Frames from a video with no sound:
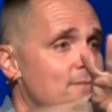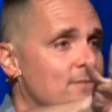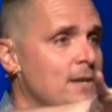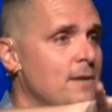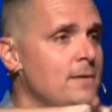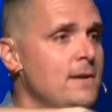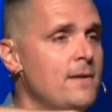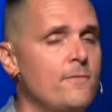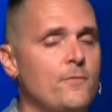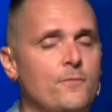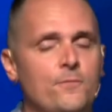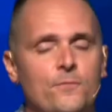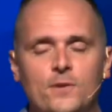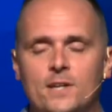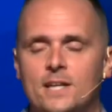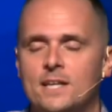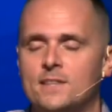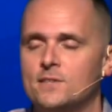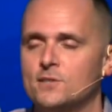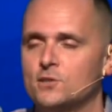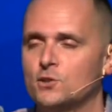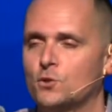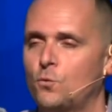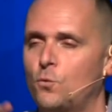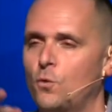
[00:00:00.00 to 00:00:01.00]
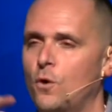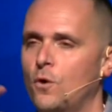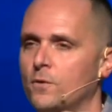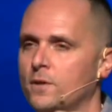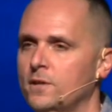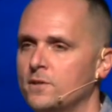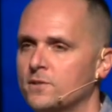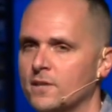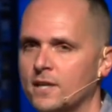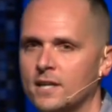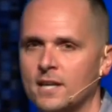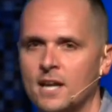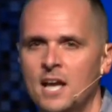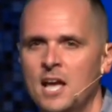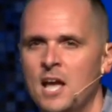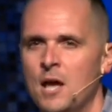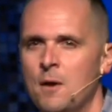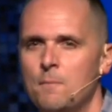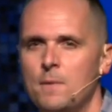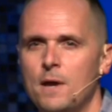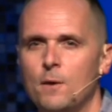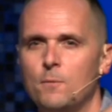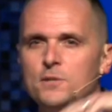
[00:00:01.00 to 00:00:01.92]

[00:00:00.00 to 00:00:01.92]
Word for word: And I never forget this quote. He's like, Man,